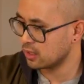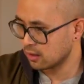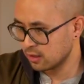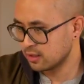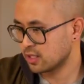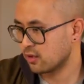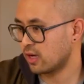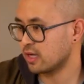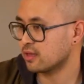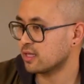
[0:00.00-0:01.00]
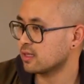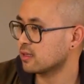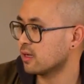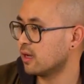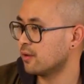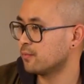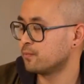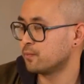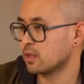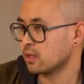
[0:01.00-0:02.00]
So I think
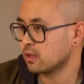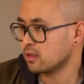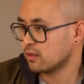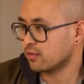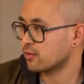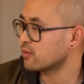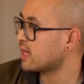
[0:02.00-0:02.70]
through that